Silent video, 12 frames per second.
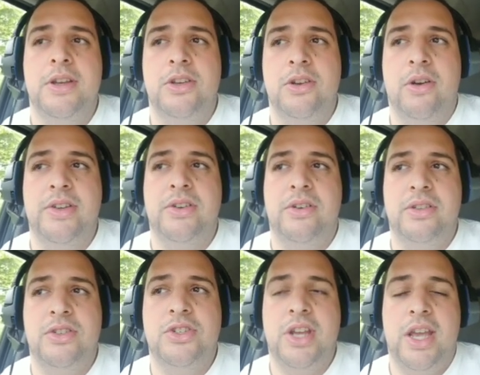You know, I started
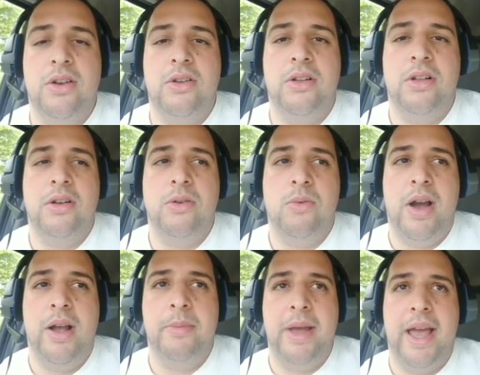this channel a
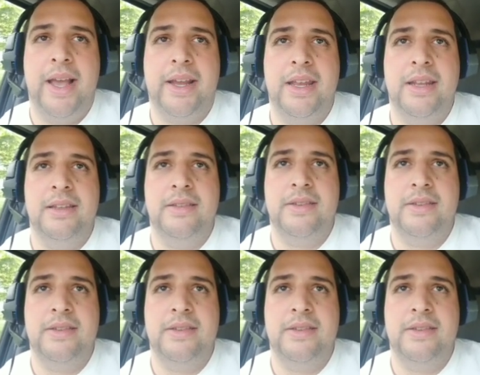while back in